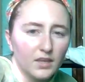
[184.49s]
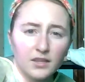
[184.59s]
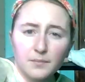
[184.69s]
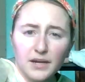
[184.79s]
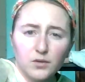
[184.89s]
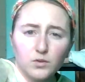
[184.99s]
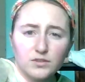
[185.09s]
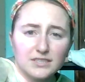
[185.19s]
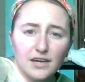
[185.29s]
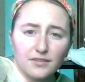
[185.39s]
The
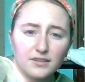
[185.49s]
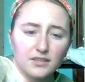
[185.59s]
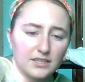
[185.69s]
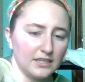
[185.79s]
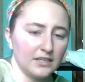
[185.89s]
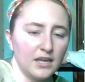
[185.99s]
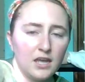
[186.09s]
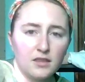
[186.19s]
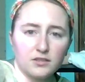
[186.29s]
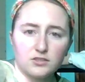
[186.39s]
peri-wound is healthy looking.
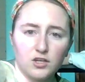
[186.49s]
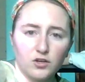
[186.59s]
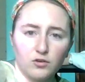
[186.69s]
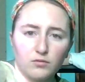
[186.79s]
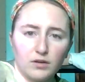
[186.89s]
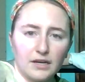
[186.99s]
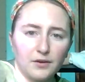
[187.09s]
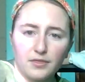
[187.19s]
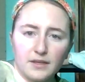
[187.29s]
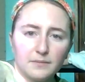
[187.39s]
There's no
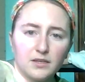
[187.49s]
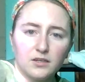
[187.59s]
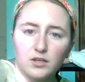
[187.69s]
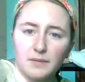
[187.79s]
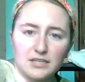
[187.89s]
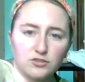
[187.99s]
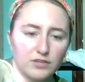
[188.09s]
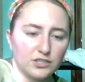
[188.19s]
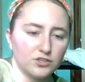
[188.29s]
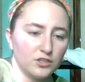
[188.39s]
erythema or
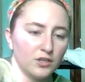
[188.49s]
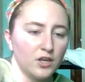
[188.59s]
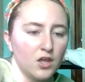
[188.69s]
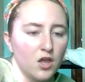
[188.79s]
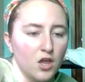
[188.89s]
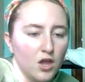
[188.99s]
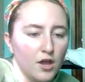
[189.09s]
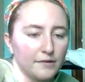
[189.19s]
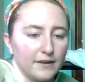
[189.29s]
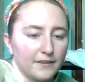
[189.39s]
maceration
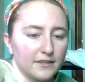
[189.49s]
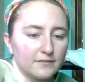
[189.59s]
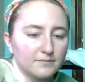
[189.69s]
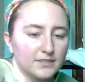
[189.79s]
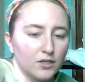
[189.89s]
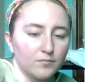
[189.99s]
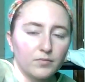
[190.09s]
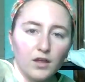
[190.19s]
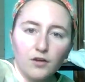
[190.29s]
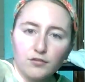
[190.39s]
around that. So
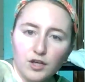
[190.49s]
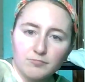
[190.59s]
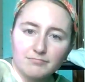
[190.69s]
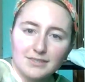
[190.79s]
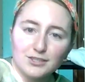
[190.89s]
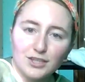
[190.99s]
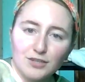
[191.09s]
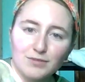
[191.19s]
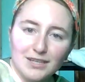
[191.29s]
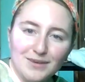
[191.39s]
overall, it's
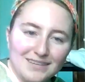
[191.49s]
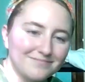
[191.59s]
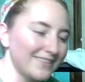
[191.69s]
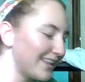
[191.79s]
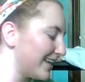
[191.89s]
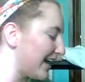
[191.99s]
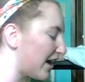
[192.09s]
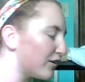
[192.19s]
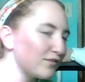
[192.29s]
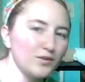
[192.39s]
looking really well.
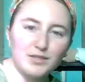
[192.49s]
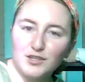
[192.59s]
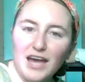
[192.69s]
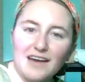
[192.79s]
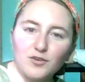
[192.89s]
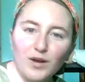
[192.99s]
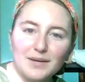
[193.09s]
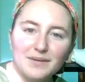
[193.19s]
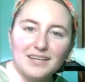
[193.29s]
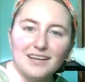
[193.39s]
However, we do have
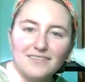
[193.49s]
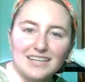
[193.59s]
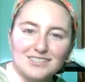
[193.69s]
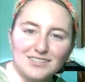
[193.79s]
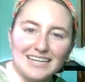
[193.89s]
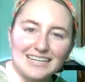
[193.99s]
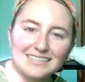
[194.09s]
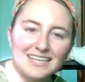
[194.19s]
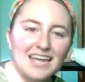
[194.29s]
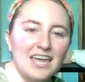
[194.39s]
quite a bit of
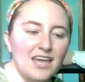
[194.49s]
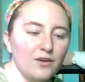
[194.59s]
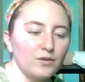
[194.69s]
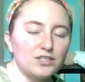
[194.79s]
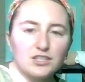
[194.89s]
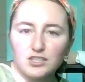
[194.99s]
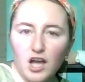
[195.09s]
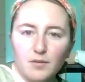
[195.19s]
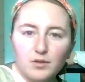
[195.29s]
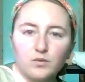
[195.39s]
exudate, which is
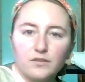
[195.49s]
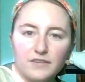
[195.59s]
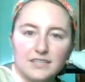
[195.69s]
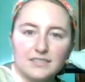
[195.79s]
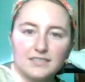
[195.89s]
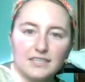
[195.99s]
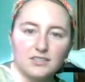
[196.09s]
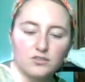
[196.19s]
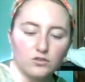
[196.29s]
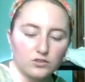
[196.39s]
common with venous
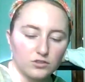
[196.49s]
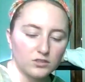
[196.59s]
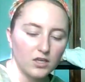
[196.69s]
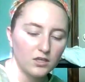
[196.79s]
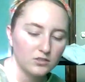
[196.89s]
stasis ulcers.